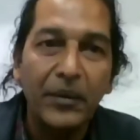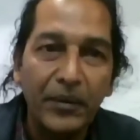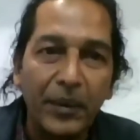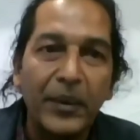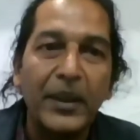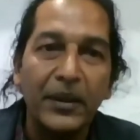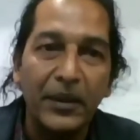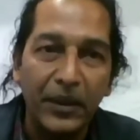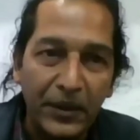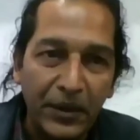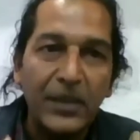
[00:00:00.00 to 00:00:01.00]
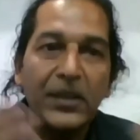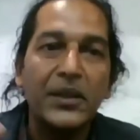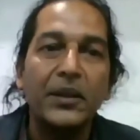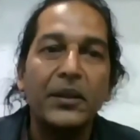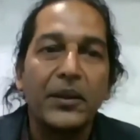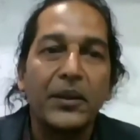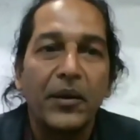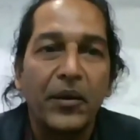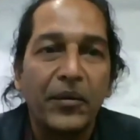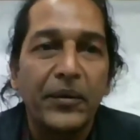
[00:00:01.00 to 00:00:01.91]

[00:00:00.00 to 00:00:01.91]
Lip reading: I mean, the thrust of